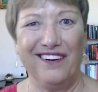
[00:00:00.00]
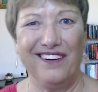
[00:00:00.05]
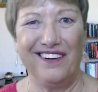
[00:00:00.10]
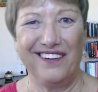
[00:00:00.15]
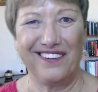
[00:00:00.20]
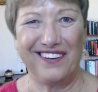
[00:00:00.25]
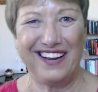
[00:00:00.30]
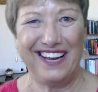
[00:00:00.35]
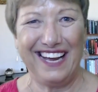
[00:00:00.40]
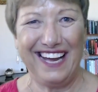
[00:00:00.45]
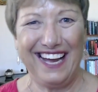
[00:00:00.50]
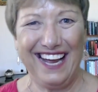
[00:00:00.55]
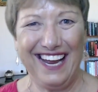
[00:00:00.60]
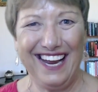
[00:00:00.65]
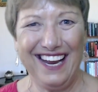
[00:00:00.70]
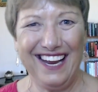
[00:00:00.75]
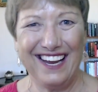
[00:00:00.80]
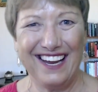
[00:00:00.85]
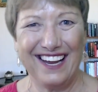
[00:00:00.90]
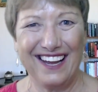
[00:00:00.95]

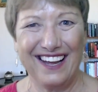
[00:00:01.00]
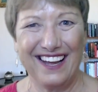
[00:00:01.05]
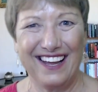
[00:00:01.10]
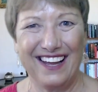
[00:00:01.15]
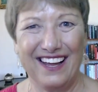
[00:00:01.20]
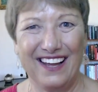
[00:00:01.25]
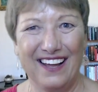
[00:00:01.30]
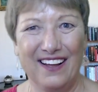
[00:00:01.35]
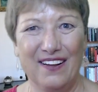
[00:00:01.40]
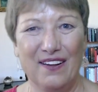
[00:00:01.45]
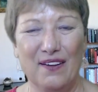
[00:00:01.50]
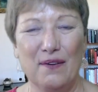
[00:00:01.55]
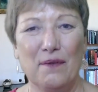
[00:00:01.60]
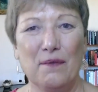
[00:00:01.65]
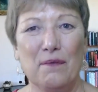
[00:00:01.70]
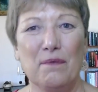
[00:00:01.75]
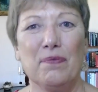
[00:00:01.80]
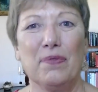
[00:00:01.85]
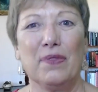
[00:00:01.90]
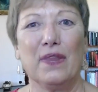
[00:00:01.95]
Okay?
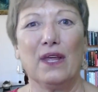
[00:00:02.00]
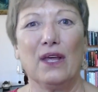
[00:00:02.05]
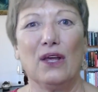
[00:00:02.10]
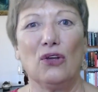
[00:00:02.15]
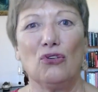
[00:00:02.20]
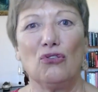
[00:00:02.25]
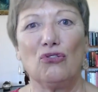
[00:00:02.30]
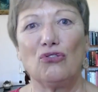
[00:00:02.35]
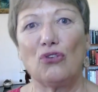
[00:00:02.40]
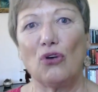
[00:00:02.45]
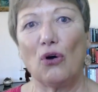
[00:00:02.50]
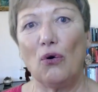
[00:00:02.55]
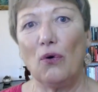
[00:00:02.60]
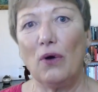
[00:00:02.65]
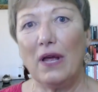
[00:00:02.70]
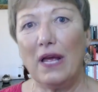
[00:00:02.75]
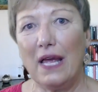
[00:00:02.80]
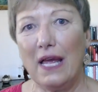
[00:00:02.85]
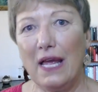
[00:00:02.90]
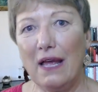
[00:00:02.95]

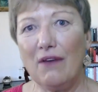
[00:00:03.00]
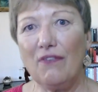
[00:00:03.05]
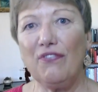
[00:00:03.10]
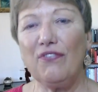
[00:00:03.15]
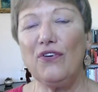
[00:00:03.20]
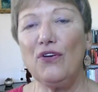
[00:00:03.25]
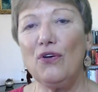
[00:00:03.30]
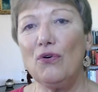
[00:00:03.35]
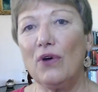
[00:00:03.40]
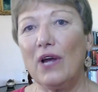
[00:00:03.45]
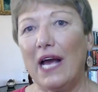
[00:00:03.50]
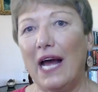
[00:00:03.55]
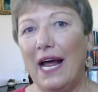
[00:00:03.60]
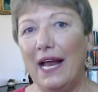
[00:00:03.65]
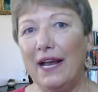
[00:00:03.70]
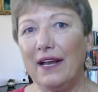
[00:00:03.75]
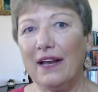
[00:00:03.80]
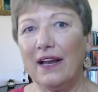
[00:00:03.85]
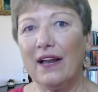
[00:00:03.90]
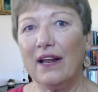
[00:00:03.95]
So if you
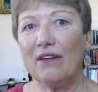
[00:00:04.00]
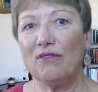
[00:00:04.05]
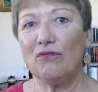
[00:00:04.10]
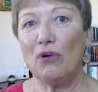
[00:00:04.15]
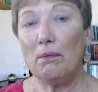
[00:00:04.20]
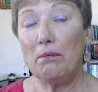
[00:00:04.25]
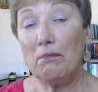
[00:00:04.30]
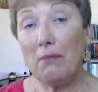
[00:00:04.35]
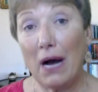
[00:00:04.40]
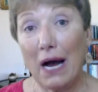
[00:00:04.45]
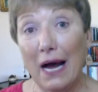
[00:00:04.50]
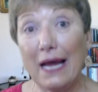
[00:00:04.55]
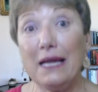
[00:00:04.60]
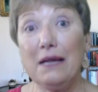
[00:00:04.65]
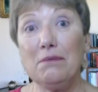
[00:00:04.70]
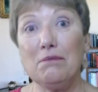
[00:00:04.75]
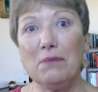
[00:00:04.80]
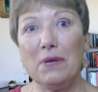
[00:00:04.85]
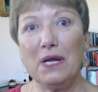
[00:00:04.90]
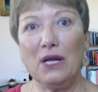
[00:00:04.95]
can
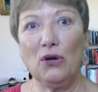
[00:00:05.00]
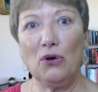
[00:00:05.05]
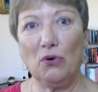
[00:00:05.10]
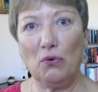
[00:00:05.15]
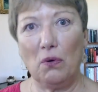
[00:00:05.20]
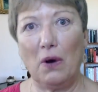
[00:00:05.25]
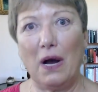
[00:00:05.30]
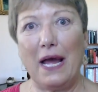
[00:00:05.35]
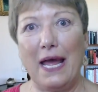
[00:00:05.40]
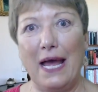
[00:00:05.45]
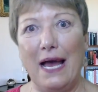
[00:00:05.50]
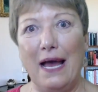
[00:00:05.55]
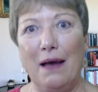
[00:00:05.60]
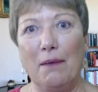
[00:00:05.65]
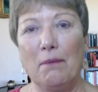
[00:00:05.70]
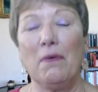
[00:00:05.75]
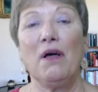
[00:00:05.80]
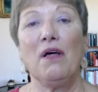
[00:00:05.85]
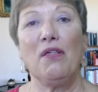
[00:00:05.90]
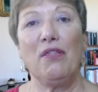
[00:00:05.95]
remind me who I
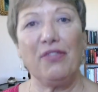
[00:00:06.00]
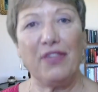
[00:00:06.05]
am,